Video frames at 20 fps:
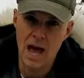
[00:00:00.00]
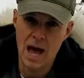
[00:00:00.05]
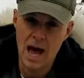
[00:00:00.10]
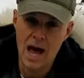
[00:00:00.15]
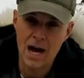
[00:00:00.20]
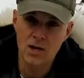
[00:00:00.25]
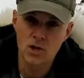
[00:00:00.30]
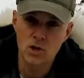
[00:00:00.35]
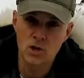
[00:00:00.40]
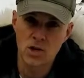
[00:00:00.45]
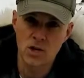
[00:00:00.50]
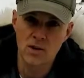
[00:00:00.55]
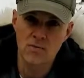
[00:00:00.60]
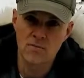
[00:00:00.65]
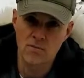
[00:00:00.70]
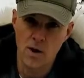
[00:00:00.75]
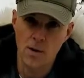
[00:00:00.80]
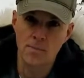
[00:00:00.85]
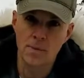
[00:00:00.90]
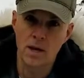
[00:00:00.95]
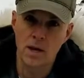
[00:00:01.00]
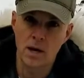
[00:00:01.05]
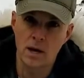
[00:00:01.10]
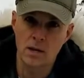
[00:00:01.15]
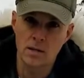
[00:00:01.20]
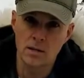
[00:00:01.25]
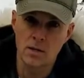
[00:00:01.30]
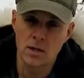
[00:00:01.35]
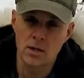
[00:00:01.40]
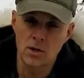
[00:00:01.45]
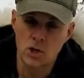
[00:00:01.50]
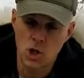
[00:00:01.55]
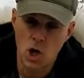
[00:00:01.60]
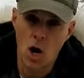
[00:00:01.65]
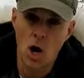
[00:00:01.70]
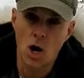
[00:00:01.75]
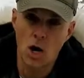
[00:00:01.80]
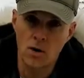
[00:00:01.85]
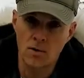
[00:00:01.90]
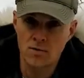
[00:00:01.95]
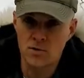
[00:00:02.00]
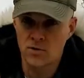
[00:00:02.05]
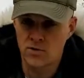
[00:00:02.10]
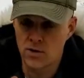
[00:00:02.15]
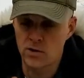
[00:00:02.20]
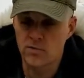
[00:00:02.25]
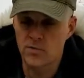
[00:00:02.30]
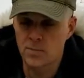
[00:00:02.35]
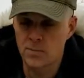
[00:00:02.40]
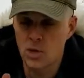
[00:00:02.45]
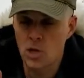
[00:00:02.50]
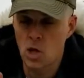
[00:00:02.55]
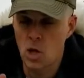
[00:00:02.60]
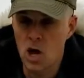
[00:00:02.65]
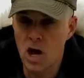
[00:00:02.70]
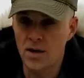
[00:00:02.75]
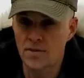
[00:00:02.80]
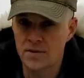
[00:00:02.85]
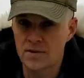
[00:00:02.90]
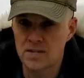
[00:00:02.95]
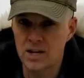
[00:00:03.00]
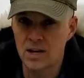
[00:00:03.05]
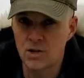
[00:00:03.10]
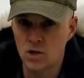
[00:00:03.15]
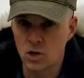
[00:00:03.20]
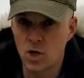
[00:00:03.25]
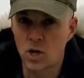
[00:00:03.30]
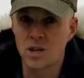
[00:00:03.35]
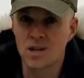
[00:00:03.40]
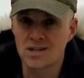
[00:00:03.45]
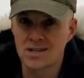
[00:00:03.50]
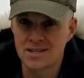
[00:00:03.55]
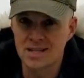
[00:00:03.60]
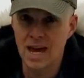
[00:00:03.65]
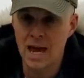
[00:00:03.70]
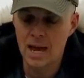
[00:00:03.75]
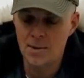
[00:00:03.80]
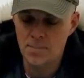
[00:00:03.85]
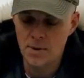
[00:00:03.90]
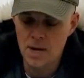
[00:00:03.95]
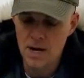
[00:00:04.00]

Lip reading: oxygen from the char or from the cloth is actually going to escape.